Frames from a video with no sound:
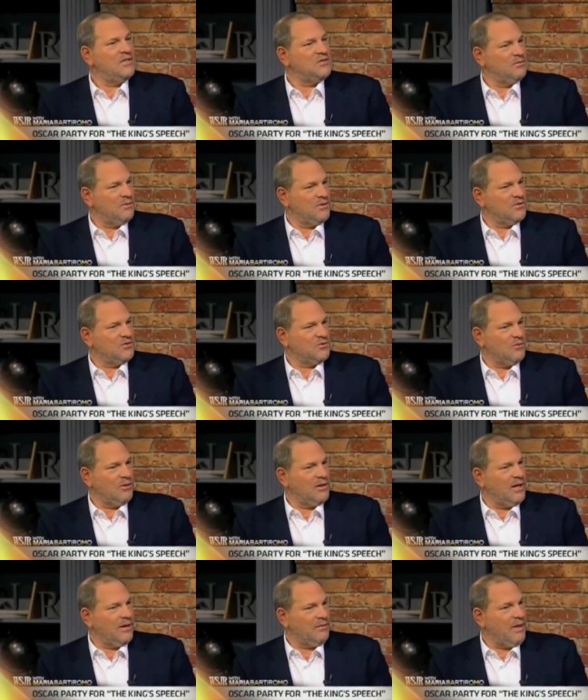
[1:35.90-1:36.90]
miss with a
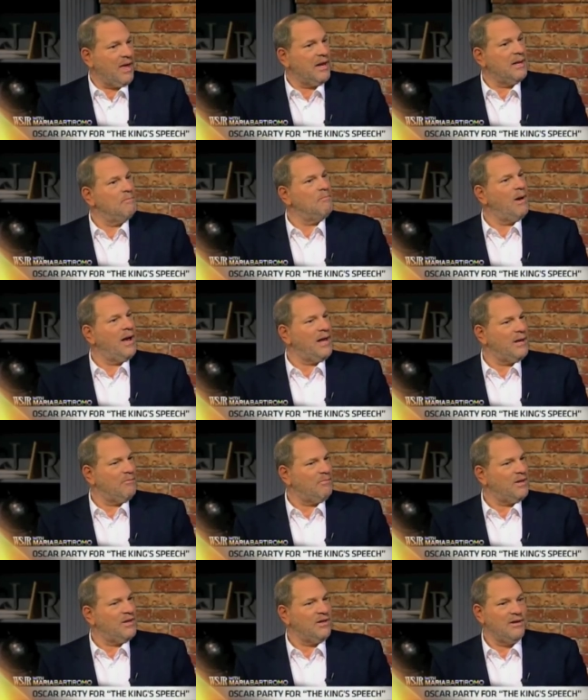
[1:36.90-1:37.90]
story like that, in my
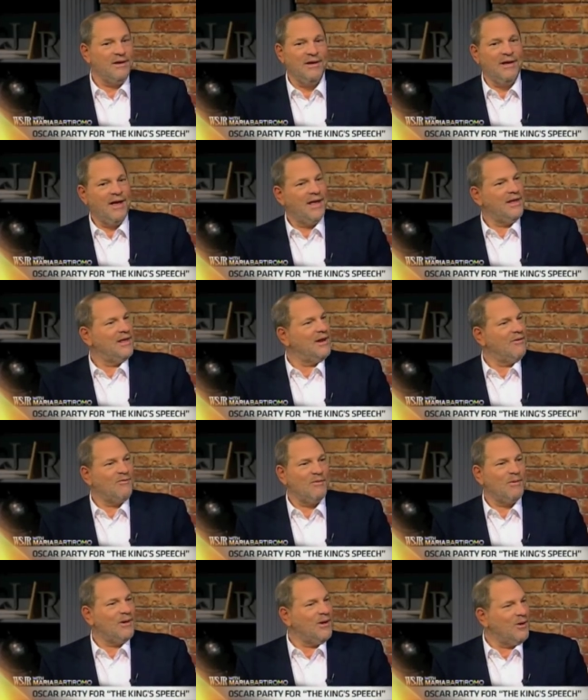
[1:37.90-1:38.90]
opinion. And yet
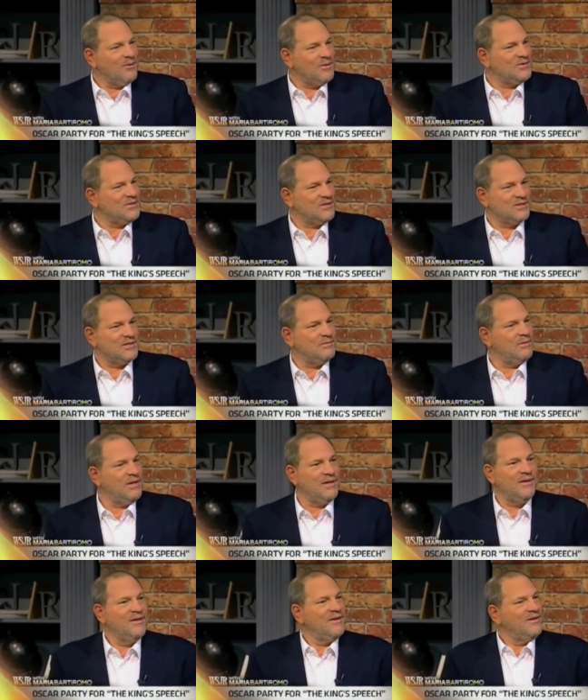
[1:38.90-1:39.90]
everybody always says to
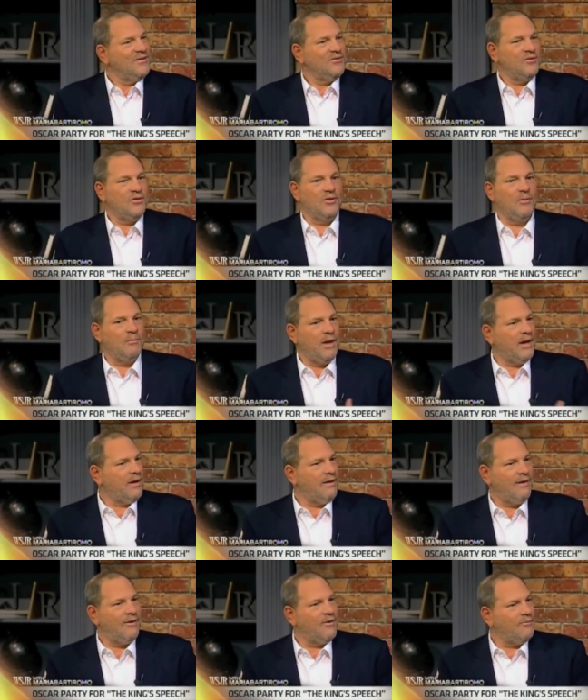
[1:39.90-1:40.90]
me, make
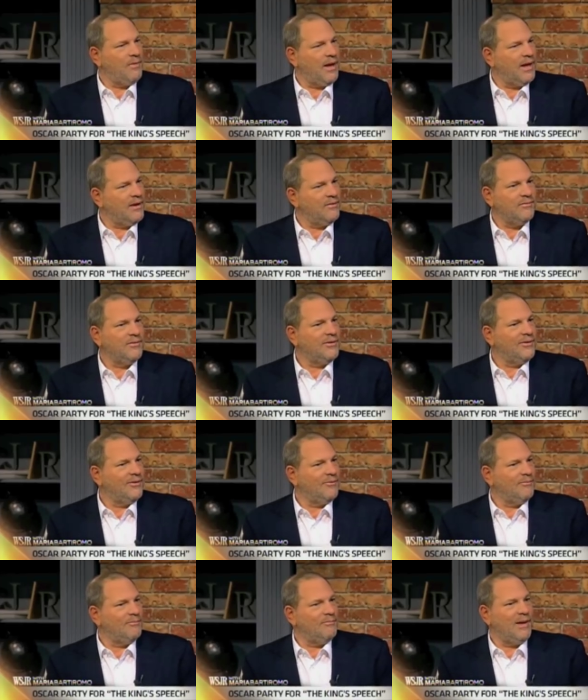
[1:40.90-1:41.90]
Iron Man,
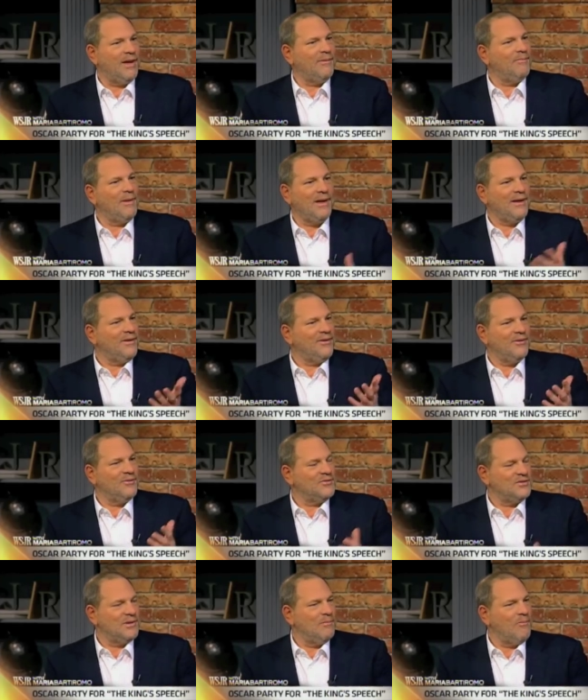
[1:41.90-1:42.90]
make
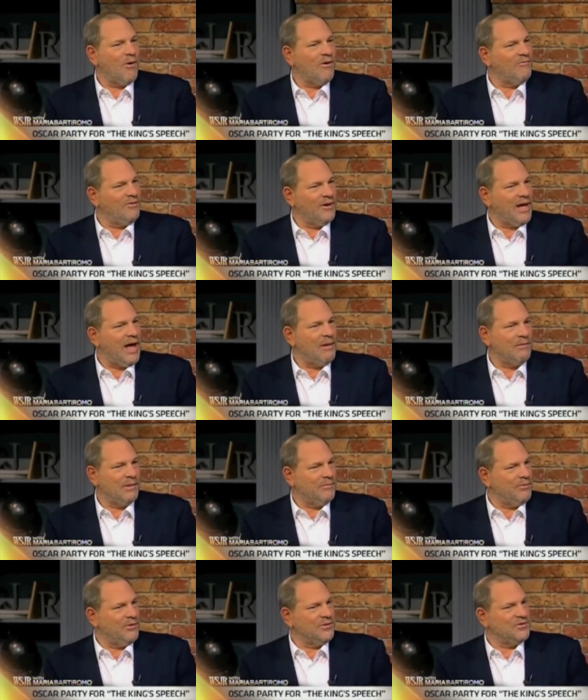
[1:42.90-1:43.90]
some Marvel
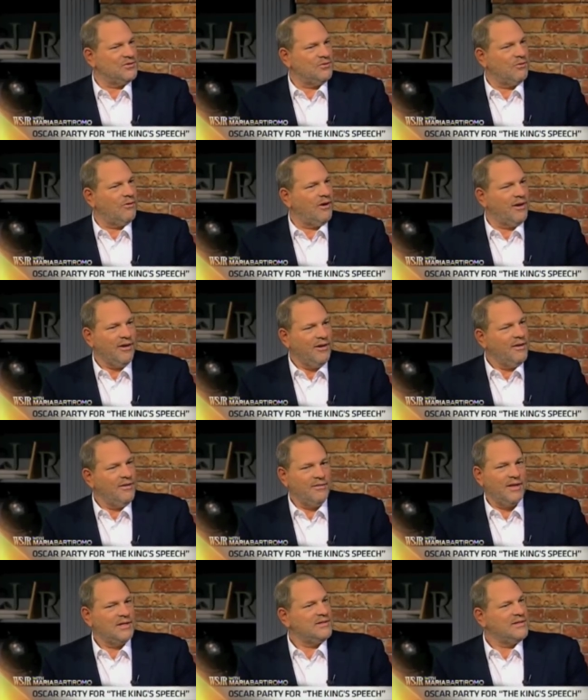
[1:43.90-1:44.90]
comic book story.
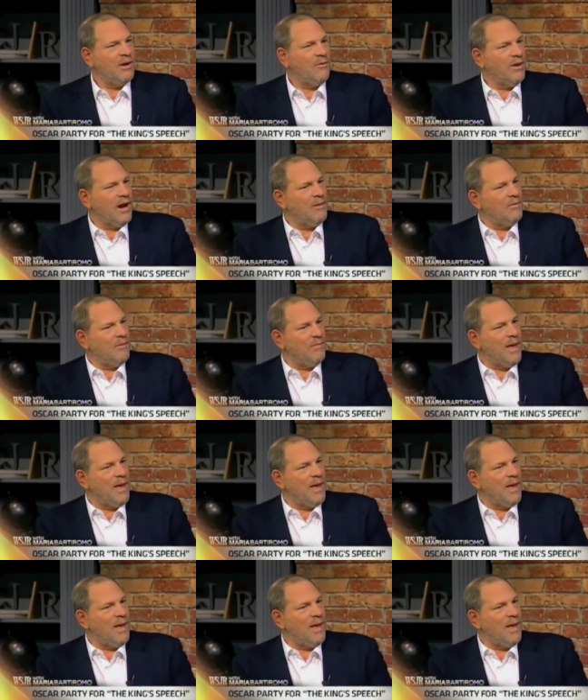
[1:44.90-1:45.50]
That's not what I'm